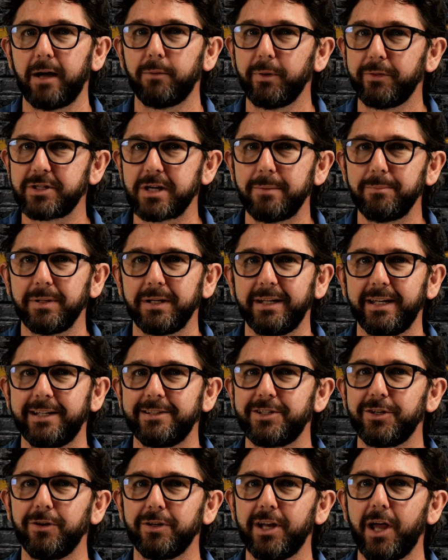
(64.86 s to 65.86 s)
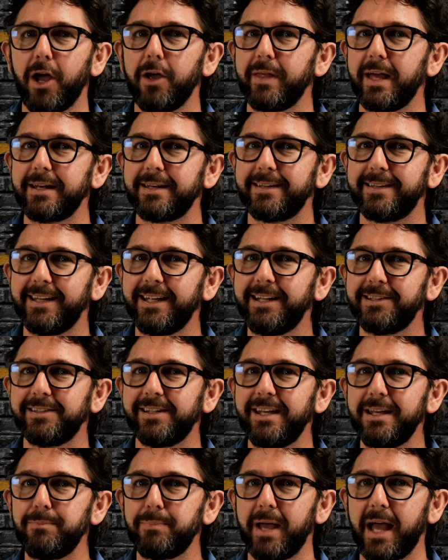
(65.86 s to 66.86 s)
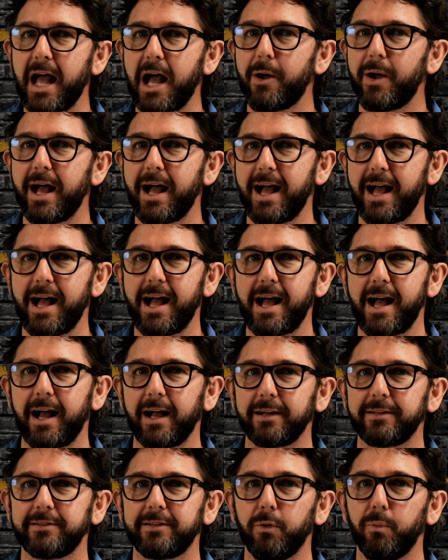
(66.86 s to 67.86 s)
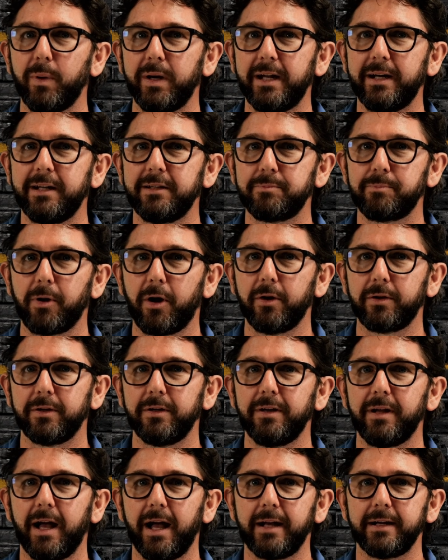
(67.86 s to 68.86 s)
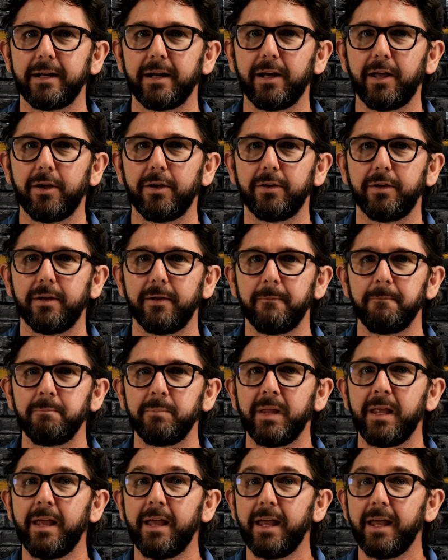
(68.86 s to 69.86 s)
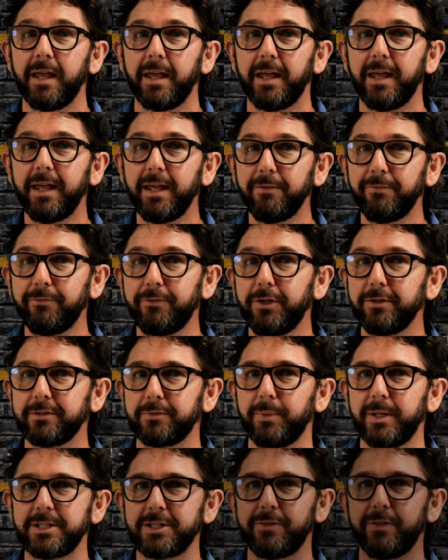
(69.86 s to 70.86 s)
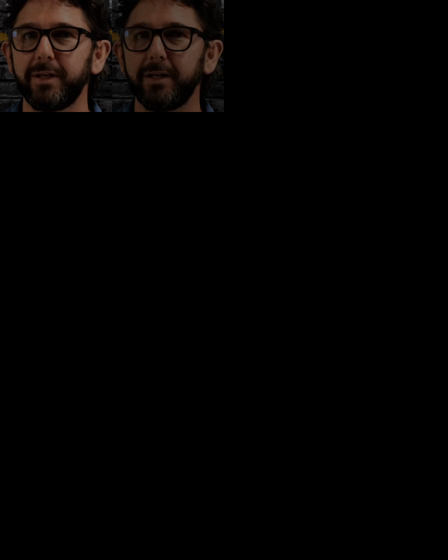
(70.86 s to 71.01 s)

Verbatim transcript: with jumper leads, you'll know that DC power arcs when it is broken under load. If you switch the